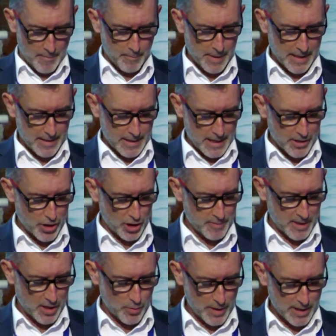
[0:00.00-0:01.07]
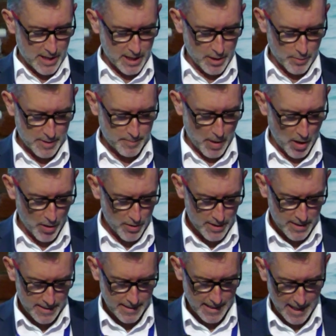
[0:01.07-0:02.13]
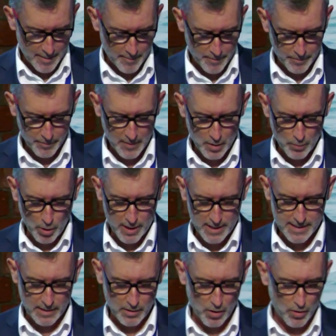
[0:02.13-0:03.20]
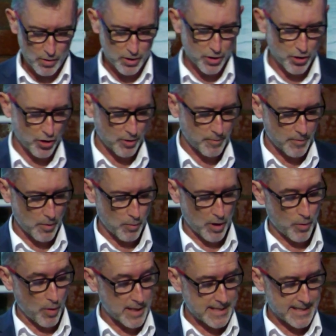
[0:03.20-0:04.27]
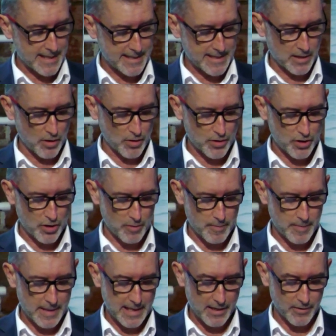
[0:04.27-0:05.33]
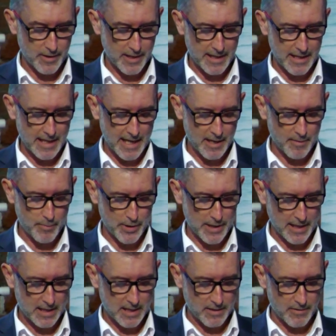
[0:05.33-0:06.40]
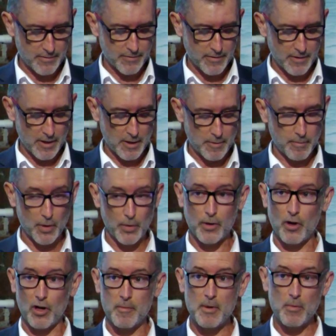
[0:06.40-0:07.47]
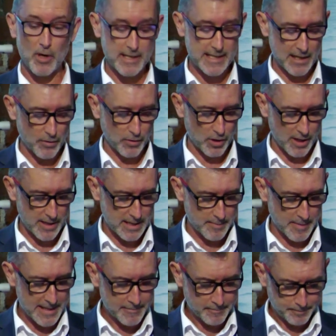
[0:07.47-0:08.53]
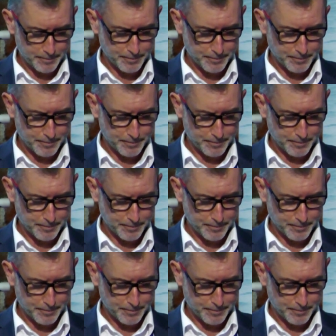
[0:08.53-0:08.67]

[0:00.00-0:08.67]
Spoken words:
But in terms of the question that was posed, what do I see as the long-term healthy and productive blue economy? What does that look like to me?